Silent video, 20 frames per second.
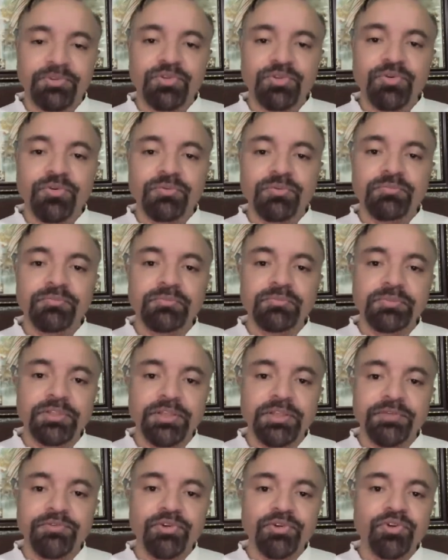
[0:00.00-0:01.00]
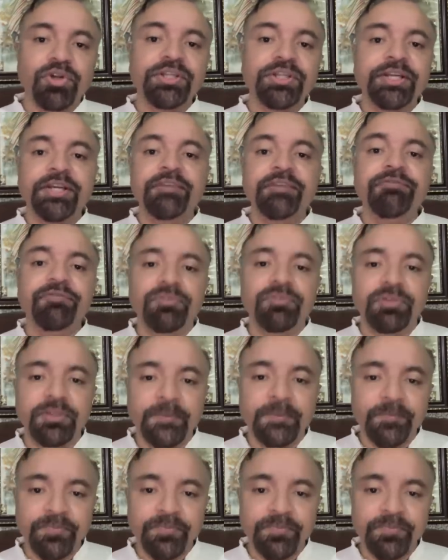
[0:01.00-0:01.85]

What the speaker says: So if you're not careful,